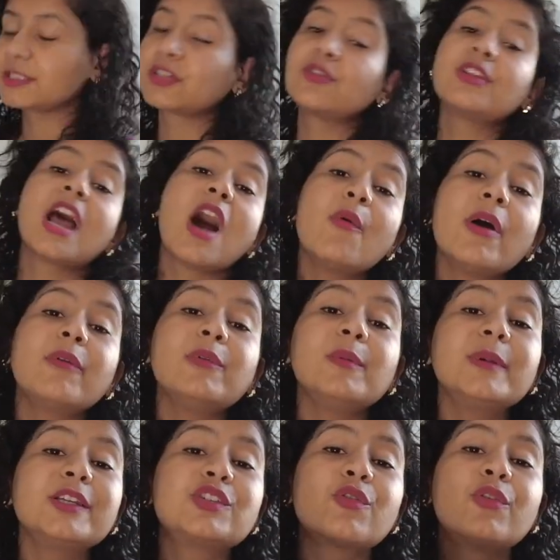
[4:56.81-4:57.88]
So now I will
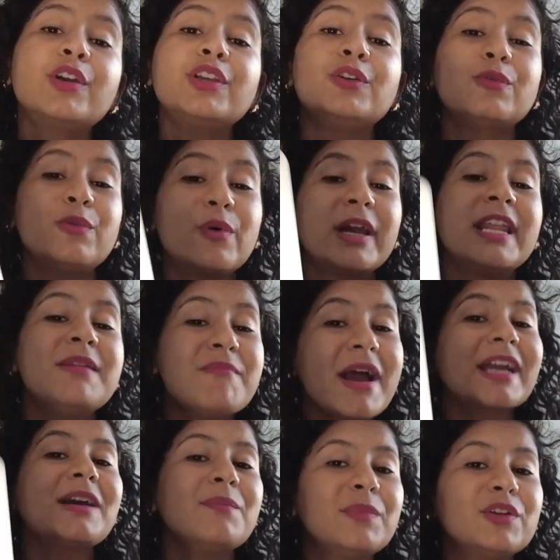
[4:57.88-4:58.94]
be showing you in
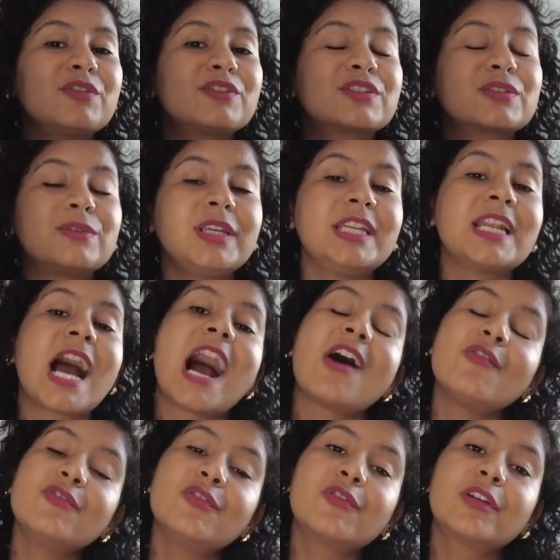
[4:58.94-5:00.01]
my computer screen
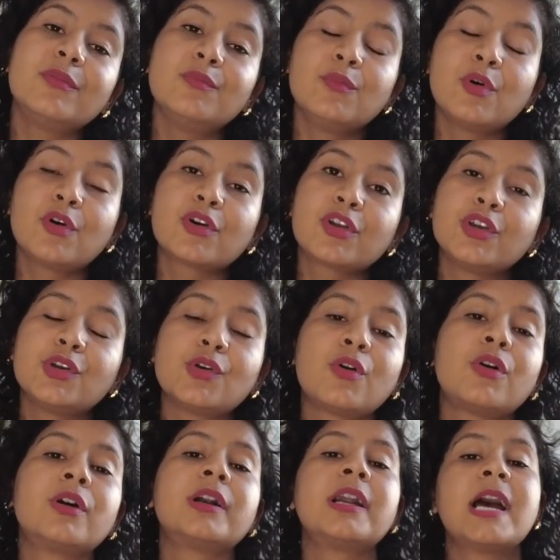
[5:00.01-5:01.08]
how you can book
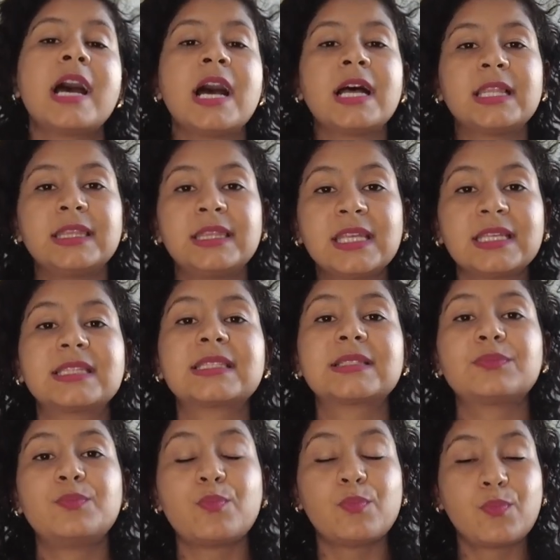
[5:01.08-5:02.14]
your
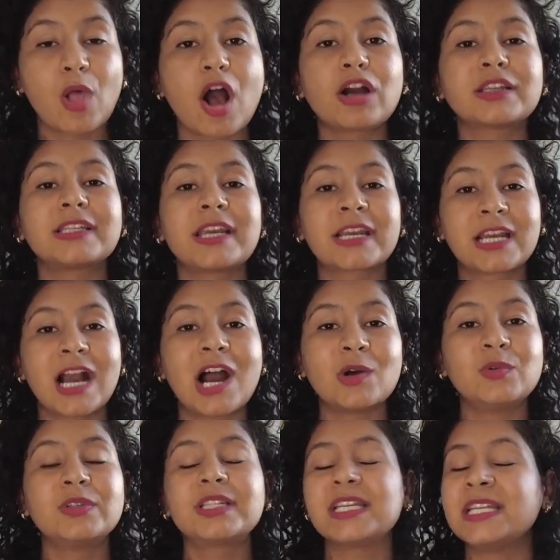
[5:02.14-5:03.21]
this bugged
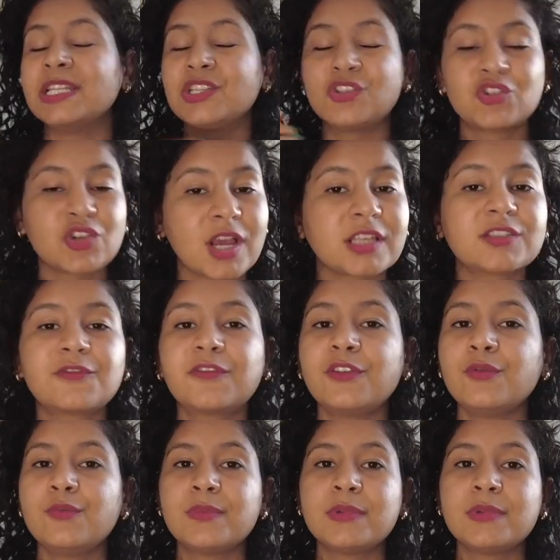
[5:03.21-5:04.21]
account in just few